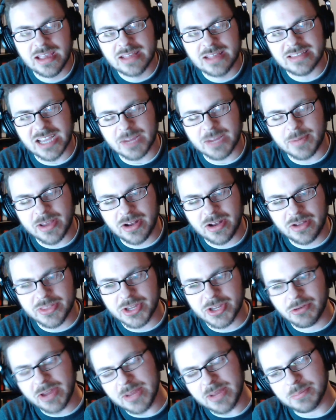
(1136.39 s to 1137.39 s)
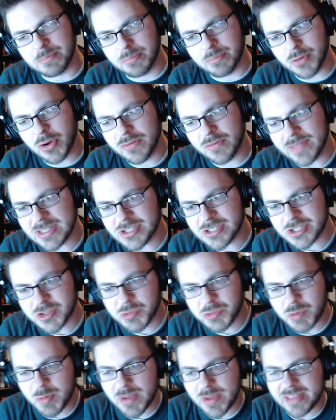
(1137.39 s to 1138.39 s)
talk about all the great bro
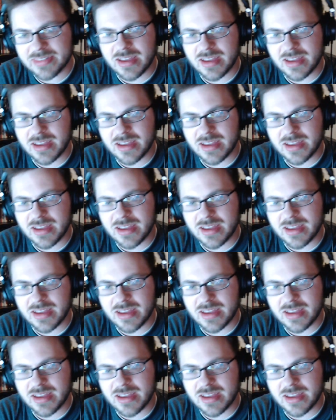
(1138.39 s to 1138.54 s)
ventures we went